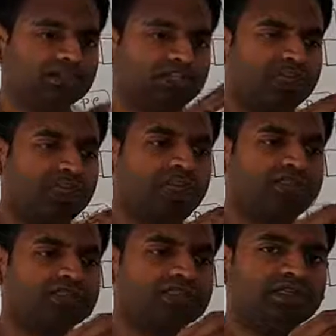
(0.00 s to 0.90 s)
So that
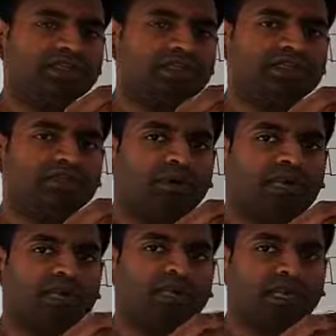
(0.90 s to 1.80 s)
means this
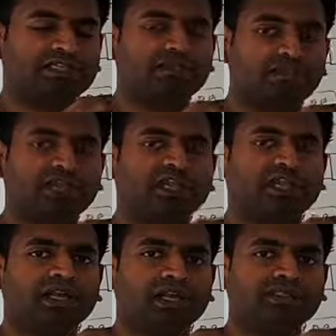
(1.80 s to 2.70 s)
marker has broken
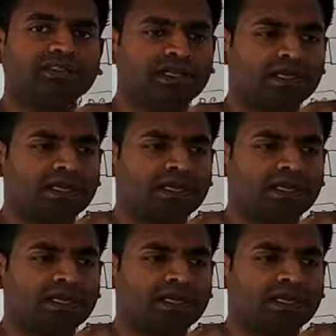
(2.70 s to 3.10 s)
the glass.